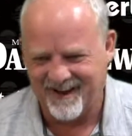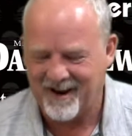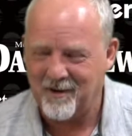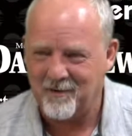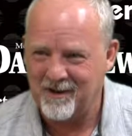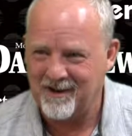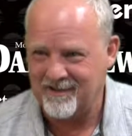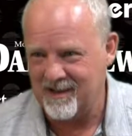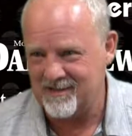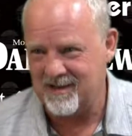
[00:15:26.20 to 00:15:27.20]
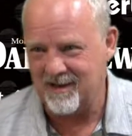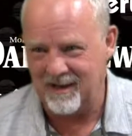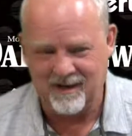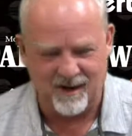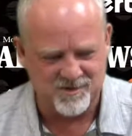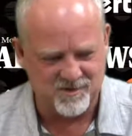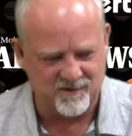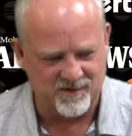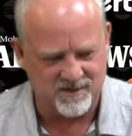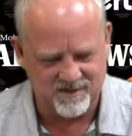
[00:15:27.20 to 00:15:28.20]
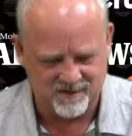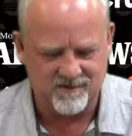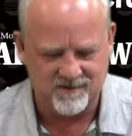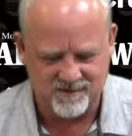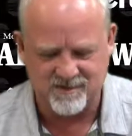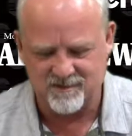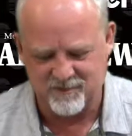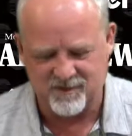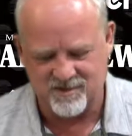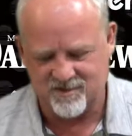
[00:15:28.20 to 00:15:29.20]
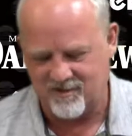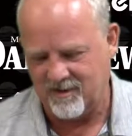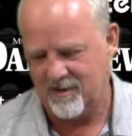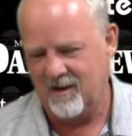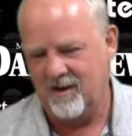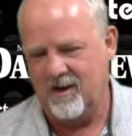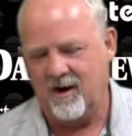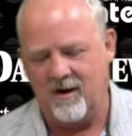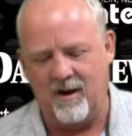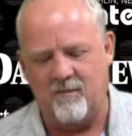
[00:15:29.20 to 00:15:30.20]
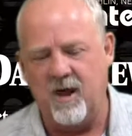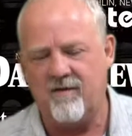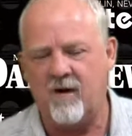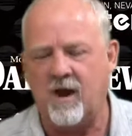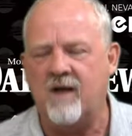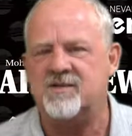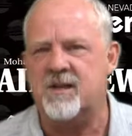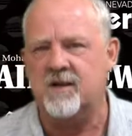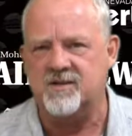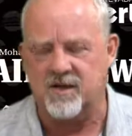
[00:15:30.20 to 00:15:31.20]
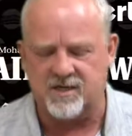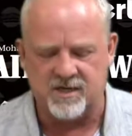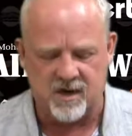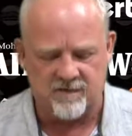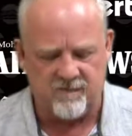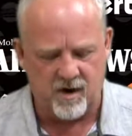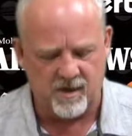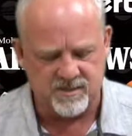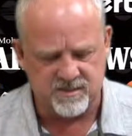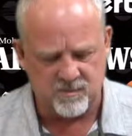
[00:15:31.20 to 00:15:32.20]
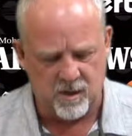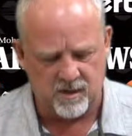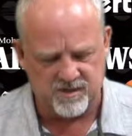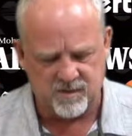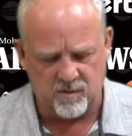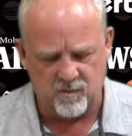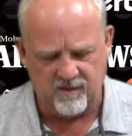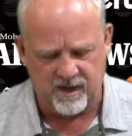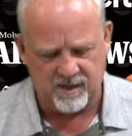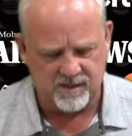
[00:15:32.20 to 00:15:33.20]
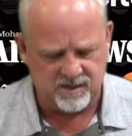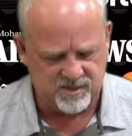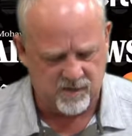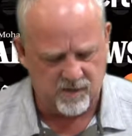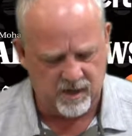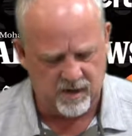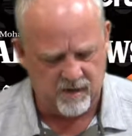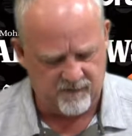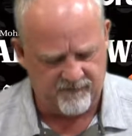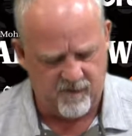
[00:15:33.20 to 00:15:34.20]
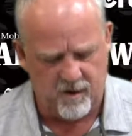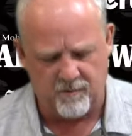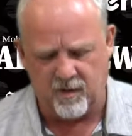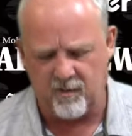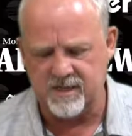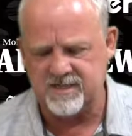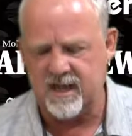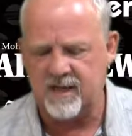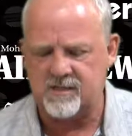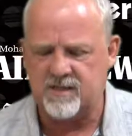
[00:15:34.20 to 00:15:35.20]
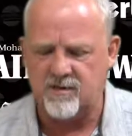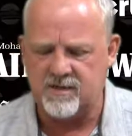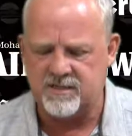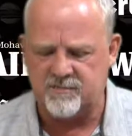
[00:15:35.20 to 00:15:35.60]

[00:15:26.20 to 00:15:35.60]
And I don't eat things that eat anchovies, just to be sure. All right, we have our lifestyle section on Fridays as well. So we got a story here from Grace Hecht. Grace